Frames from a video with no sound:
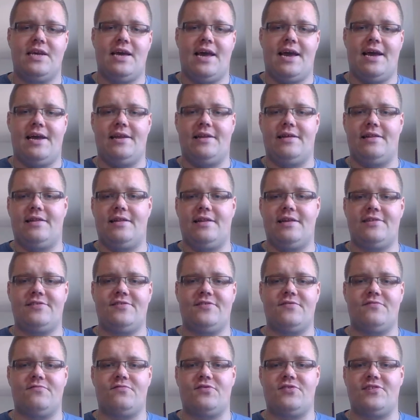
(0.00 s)
and a
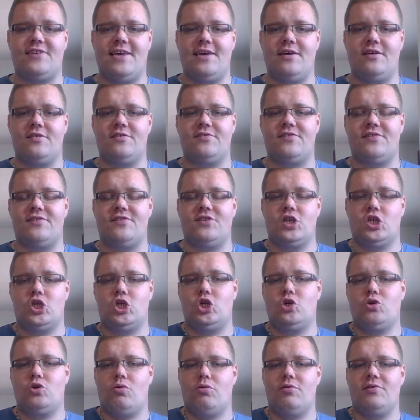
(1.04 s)
list of skills. It's a
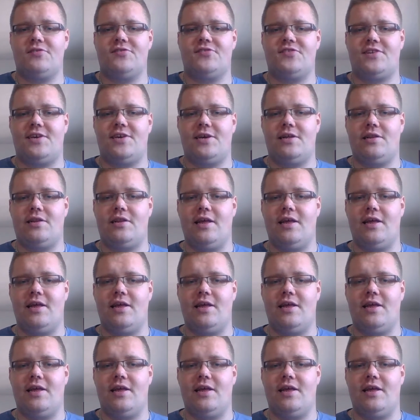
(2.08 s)
short skill